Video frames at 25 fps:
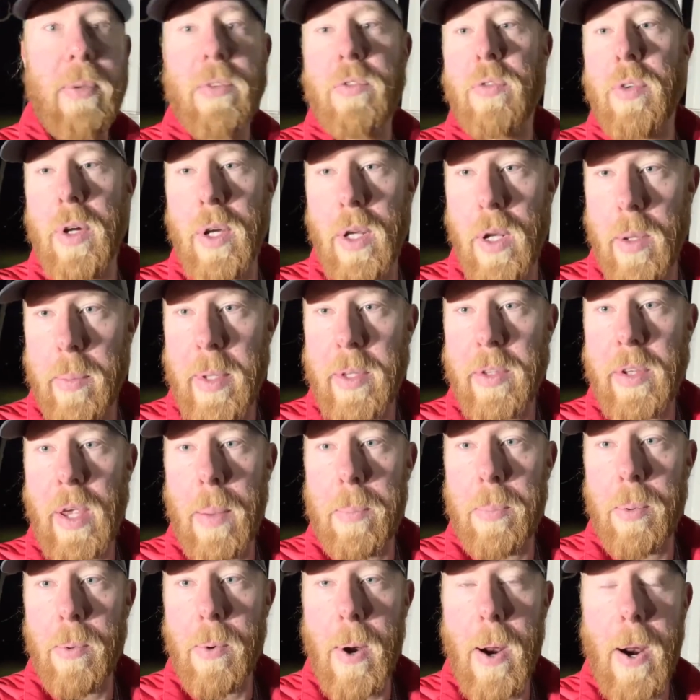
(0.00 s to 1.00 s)
It's going to be
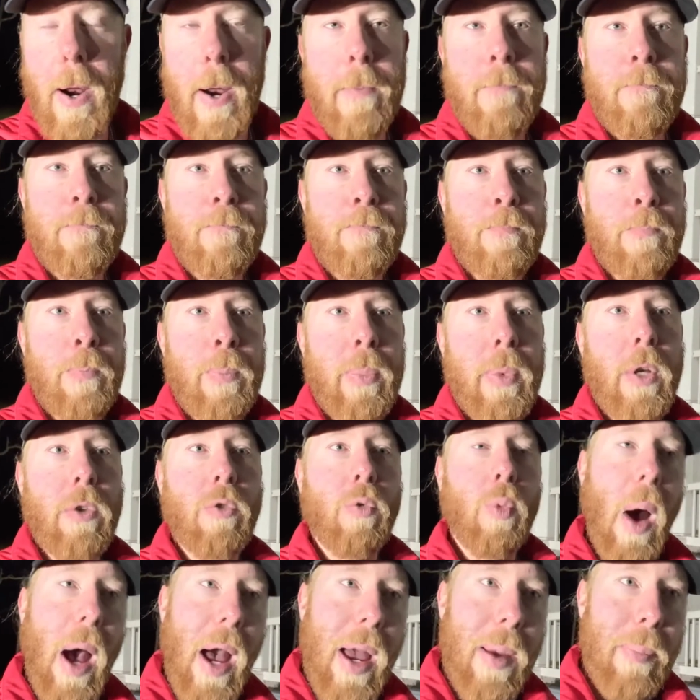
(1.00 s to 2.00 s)
temporary.
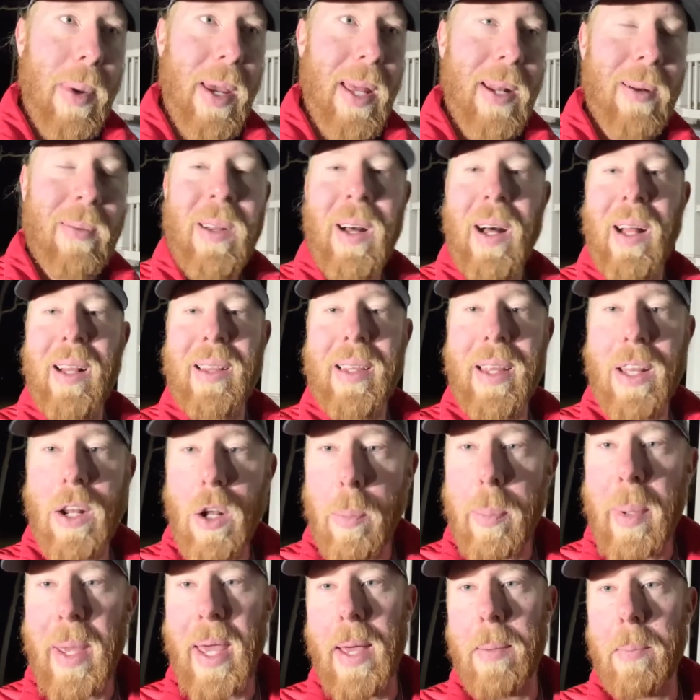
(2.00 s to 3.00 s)
That's why I've been a
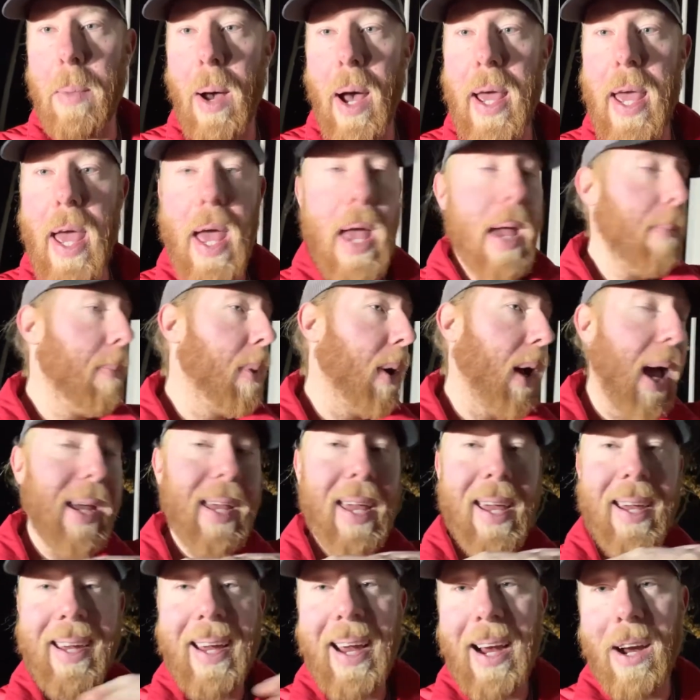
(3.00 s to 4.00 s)
little bit MIA, but I
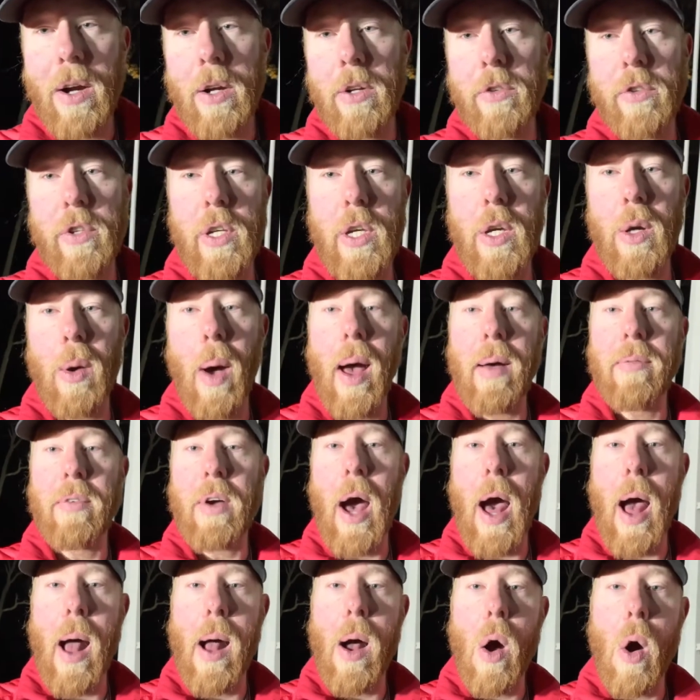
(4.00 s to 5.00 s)
can guarantee you I've
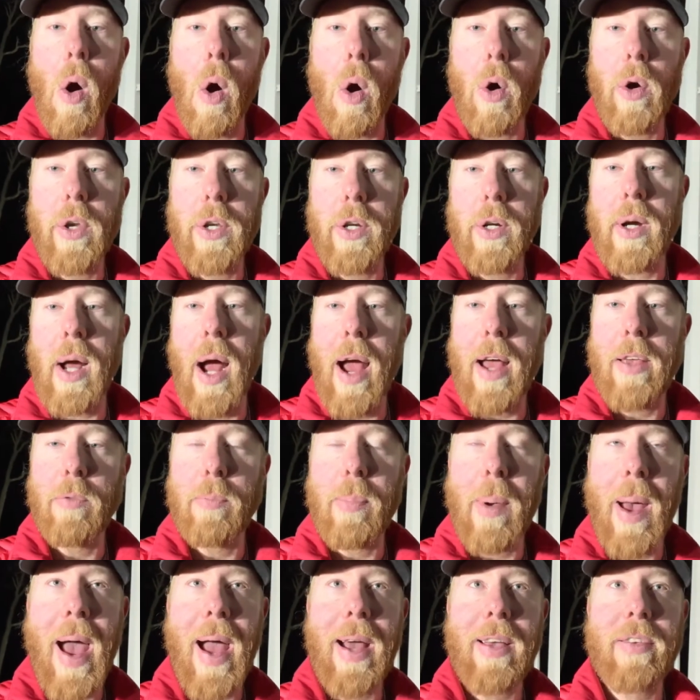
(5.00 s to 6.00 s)
got all your guys
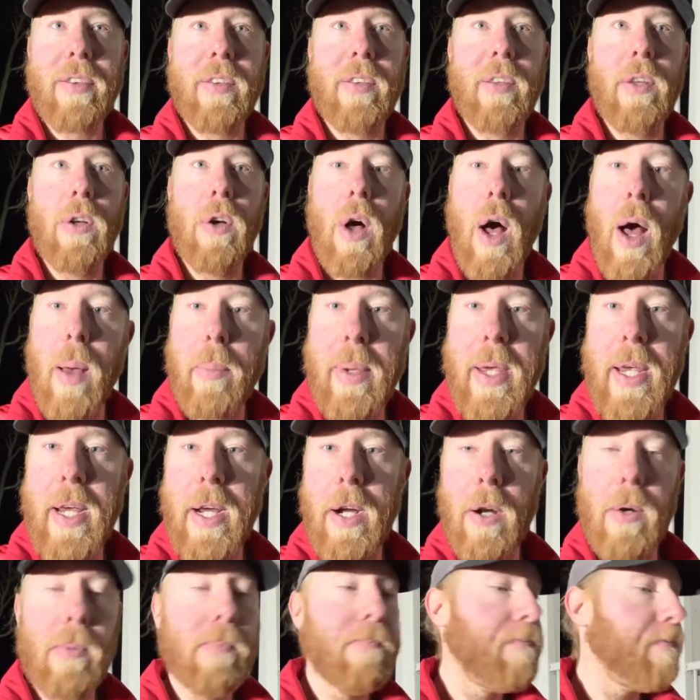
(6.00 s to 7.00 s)
back still. I'm
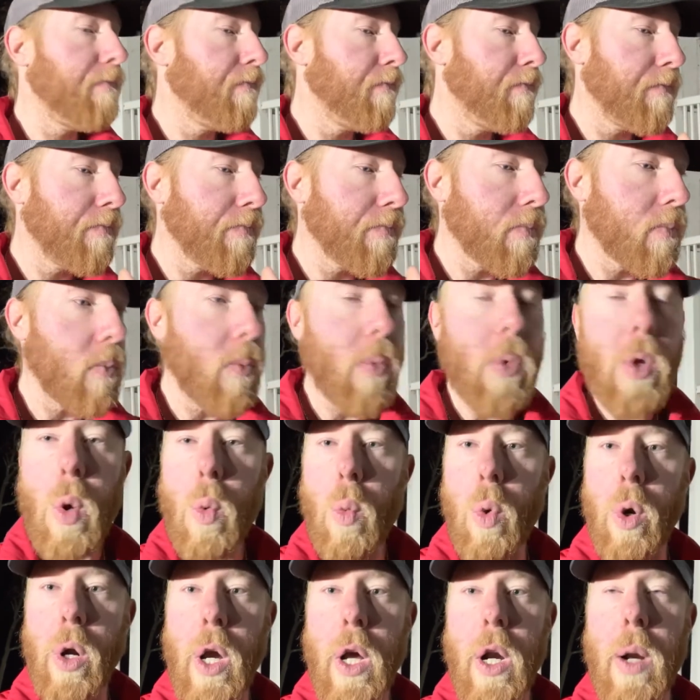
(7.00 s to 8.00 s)
here.
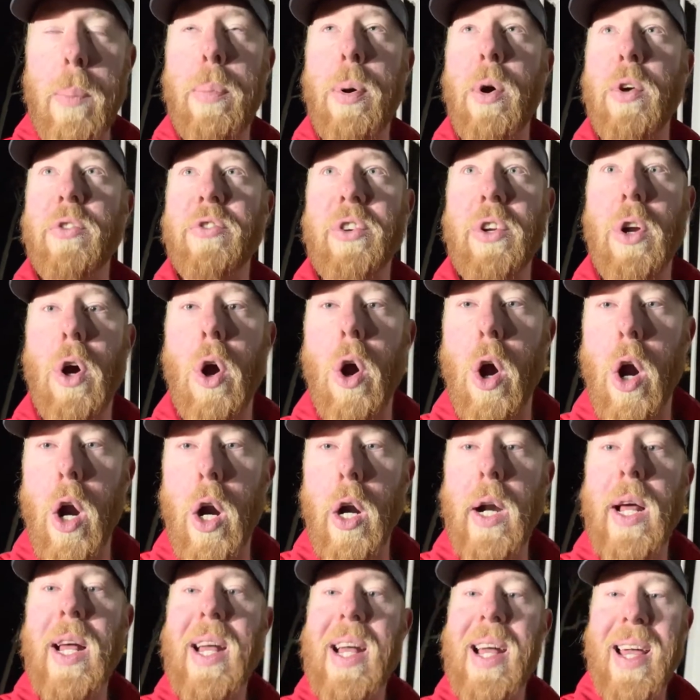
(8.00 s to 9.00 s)
We're going to push it
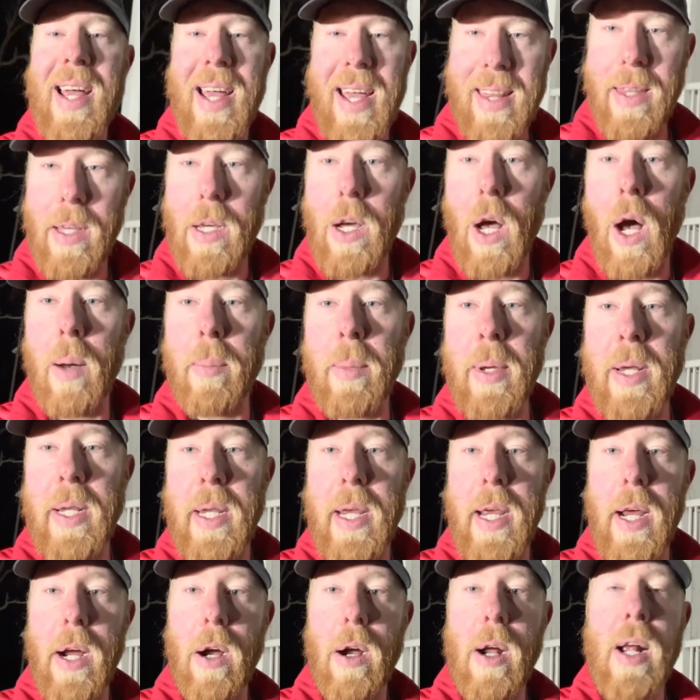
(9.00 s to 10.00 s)
hard in the coming
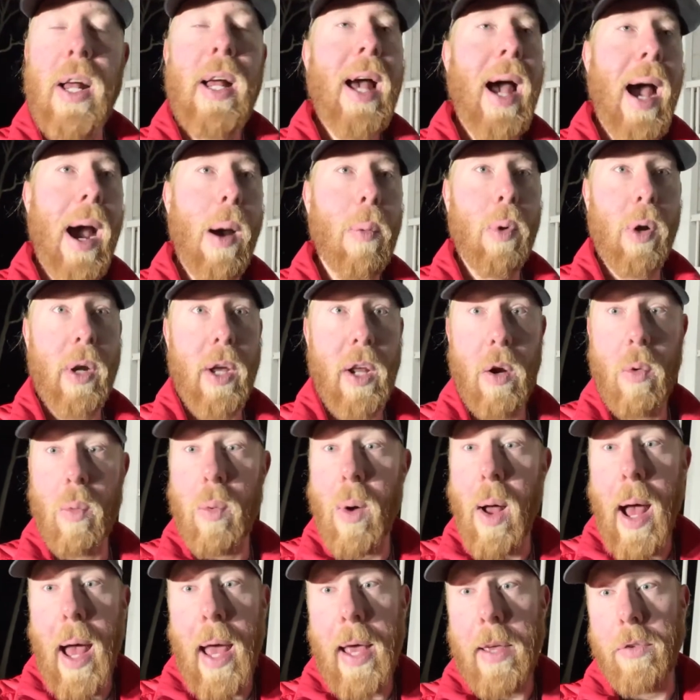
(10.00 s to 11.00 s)
year, and we're going to
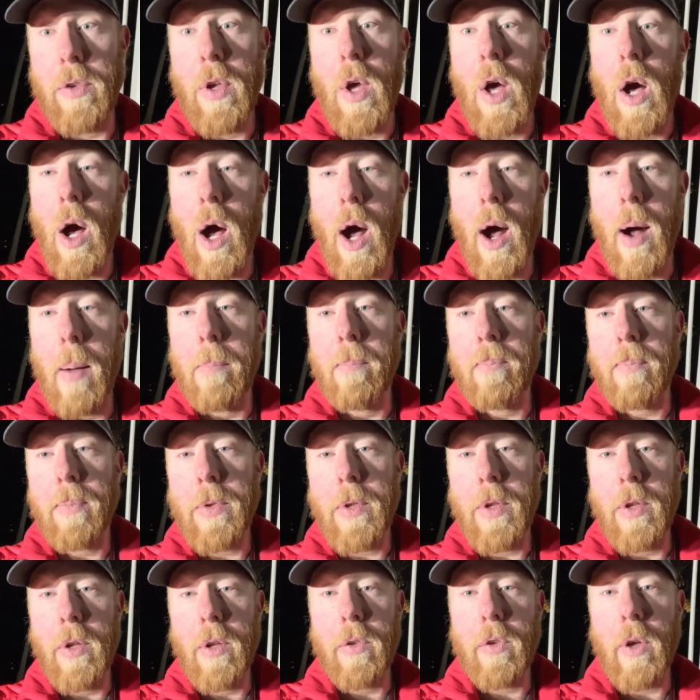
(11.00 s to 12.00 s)
rise up
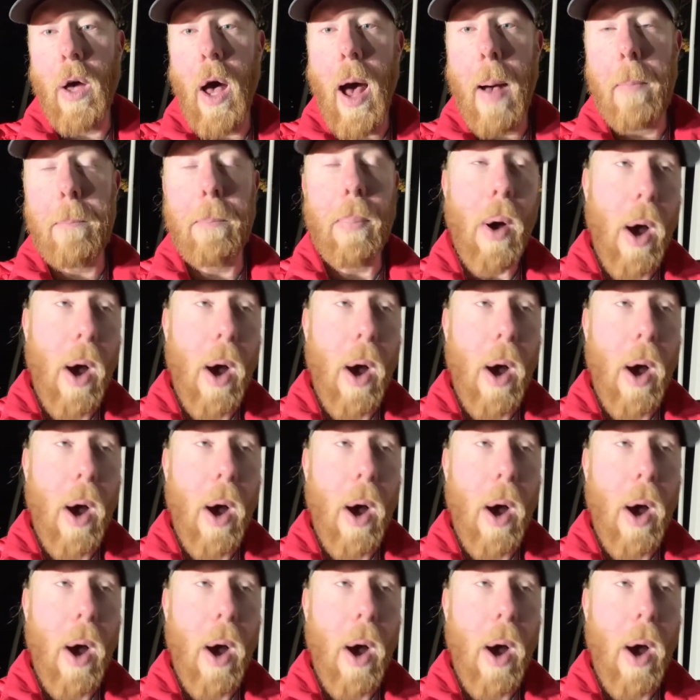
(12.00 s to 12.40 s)
to the top.